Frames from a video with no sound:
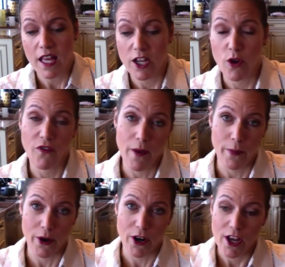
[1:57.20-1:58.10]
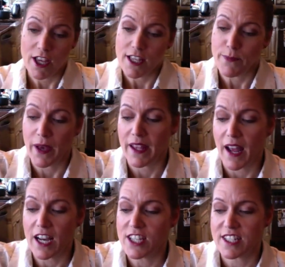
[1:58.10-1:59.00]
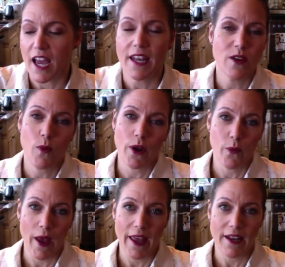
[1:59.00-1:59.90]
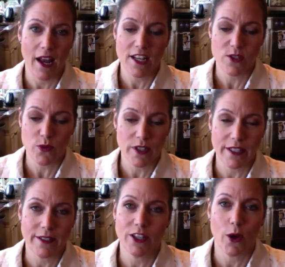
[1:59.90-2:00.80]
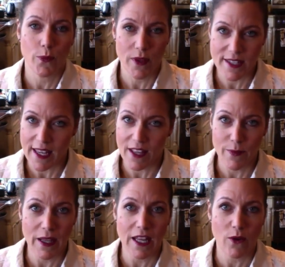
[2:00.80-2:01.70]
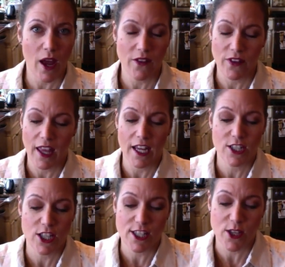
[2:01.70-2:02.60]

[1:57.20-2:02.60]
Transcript: in November. But I didn't want to wait. I just really, you know, it's like immediate gratification,